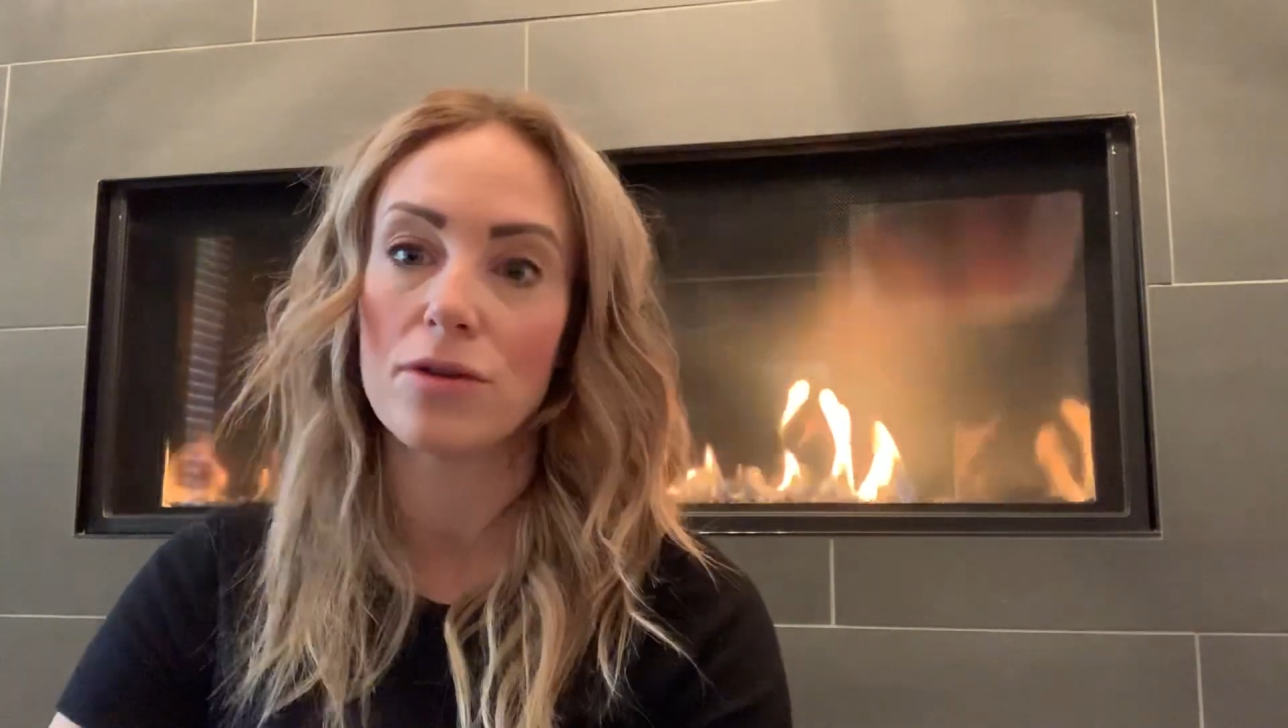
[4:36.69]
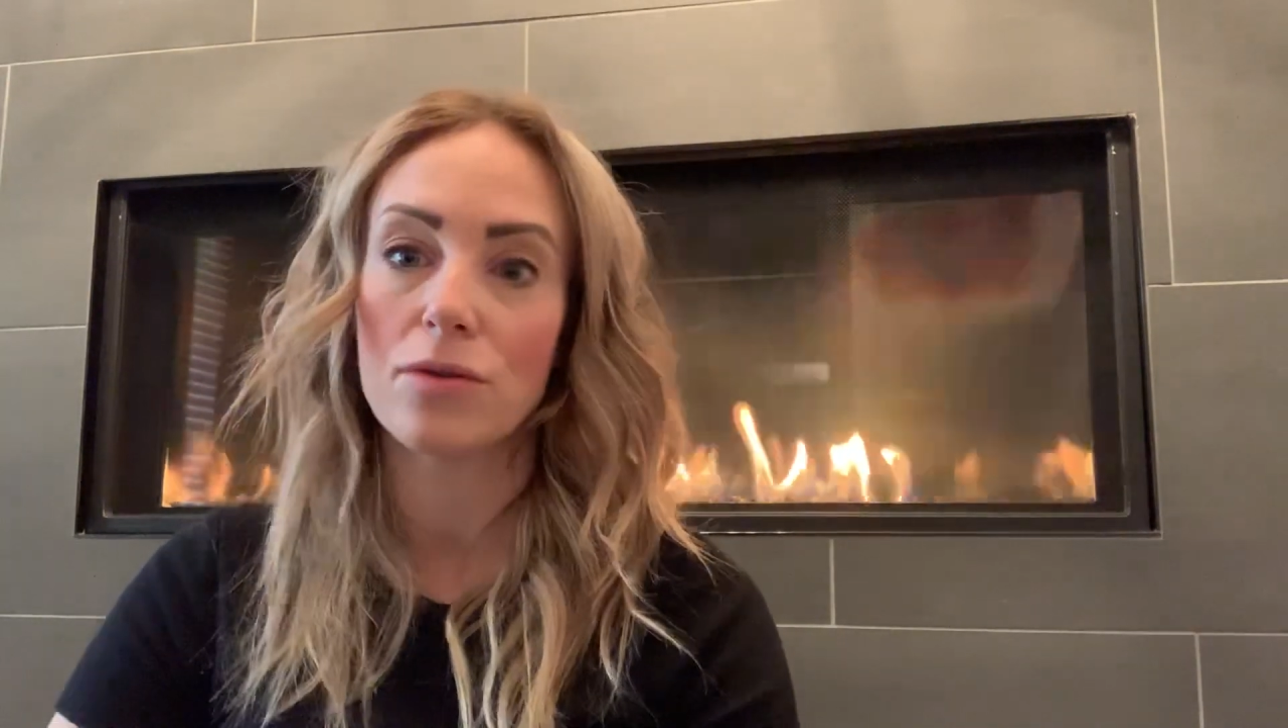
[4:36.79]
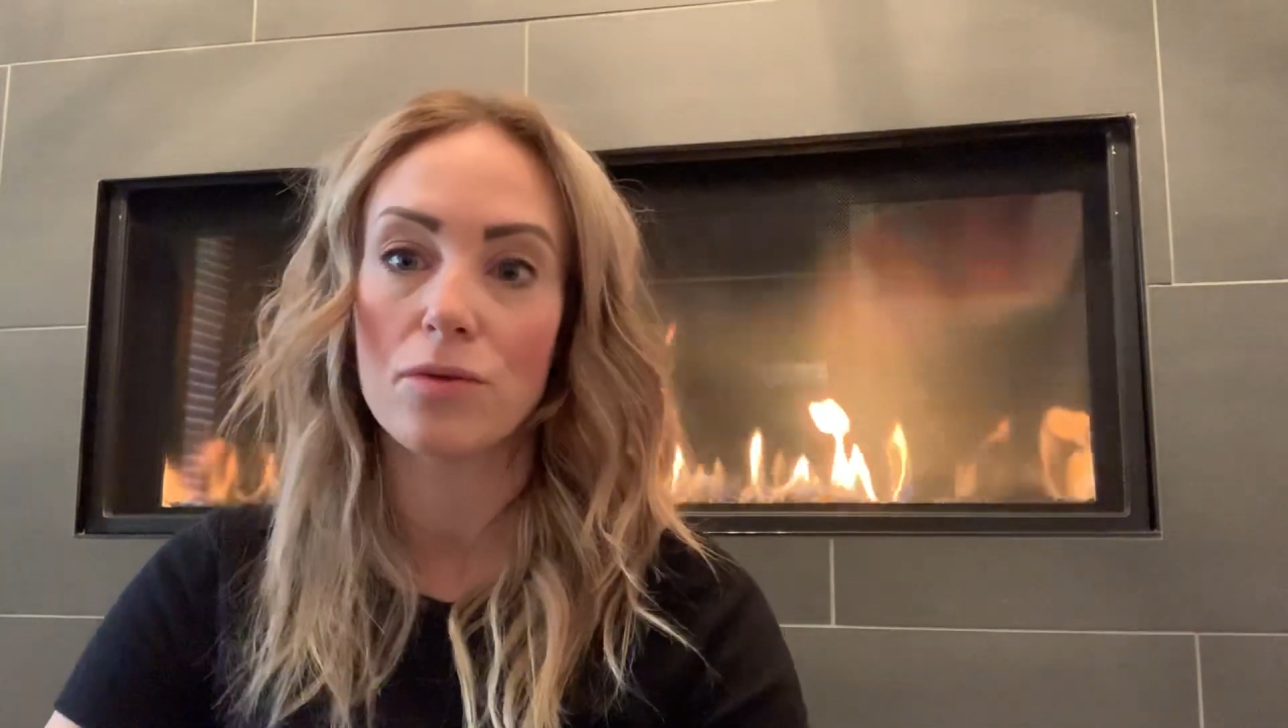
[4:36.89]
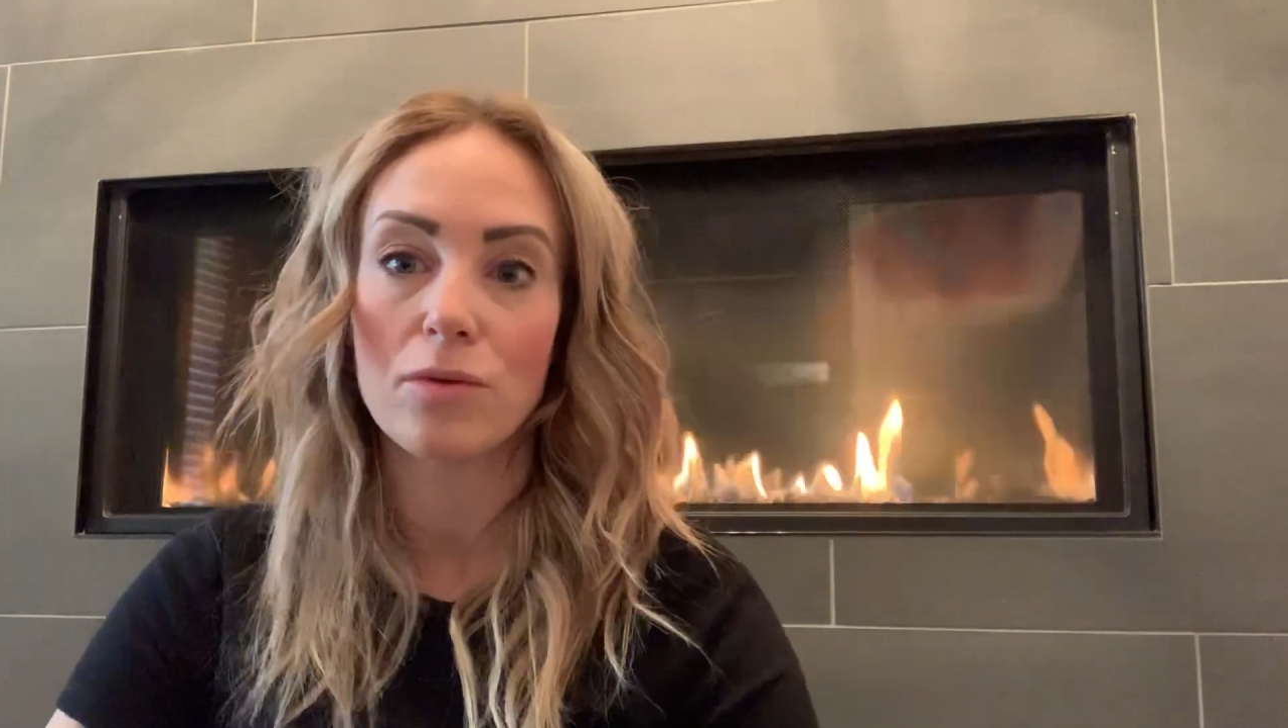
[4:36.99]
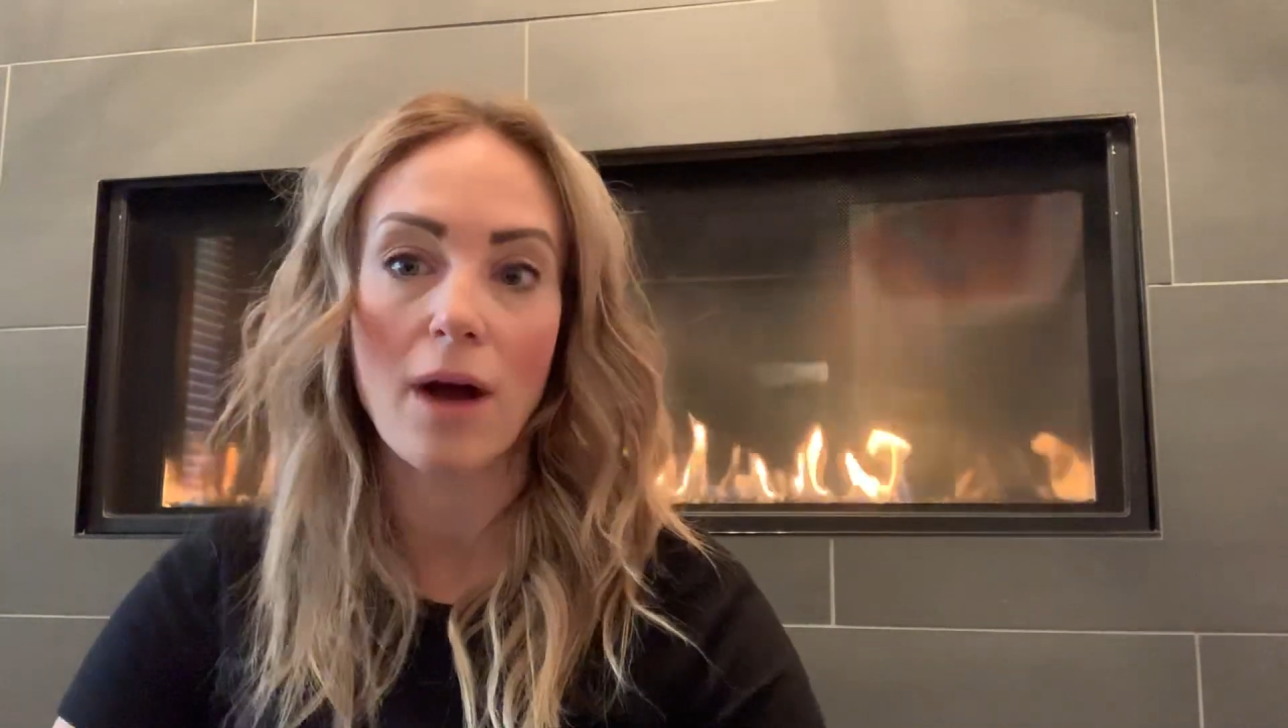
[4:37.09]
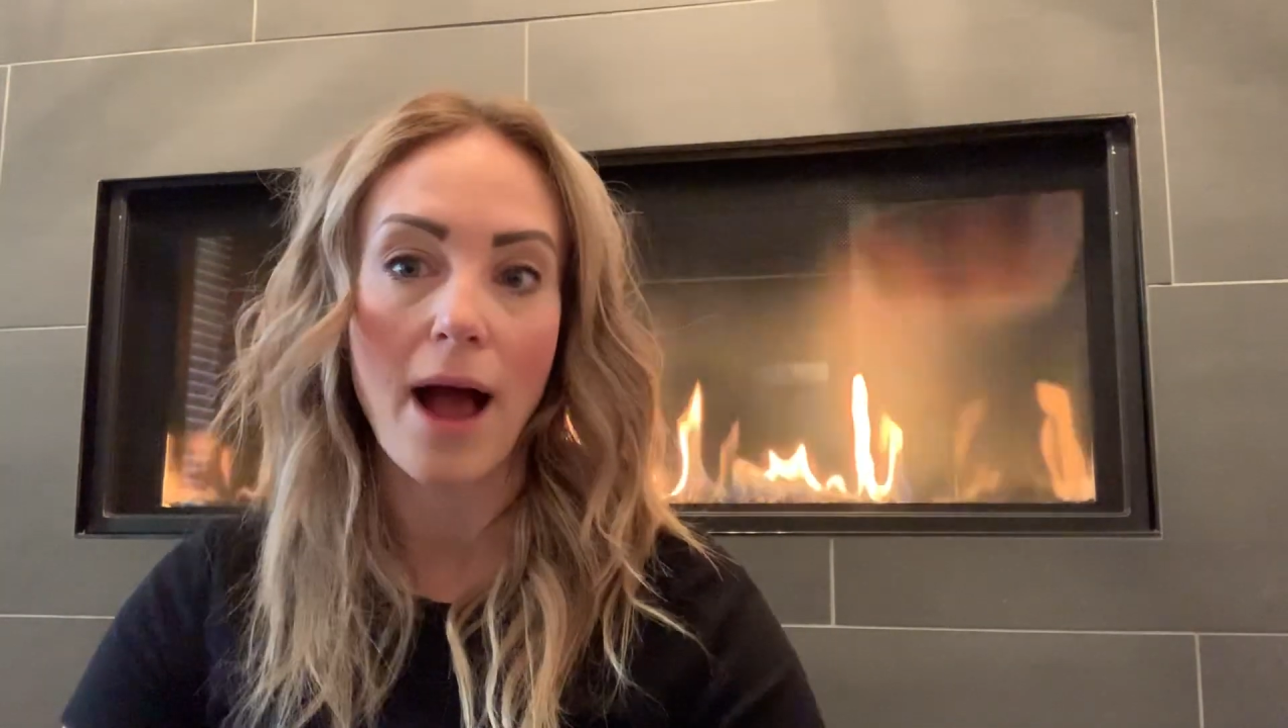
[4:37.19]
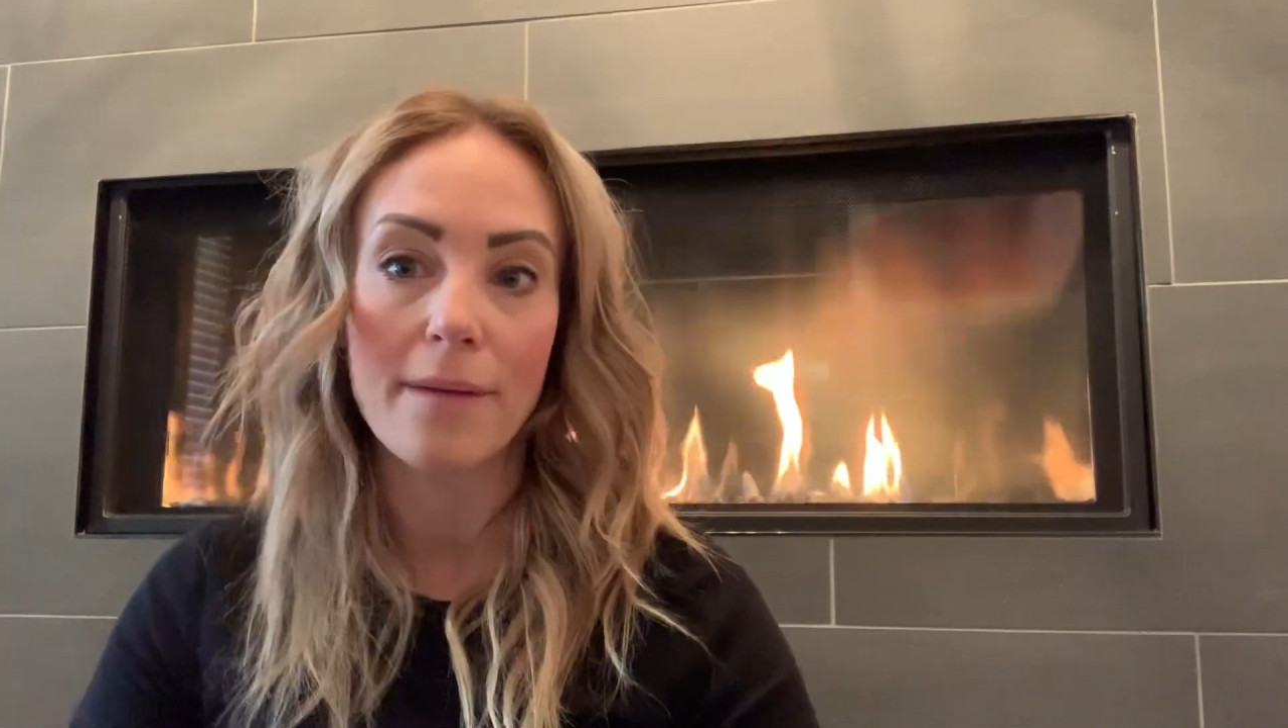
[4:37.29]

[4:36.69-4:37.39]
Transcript: to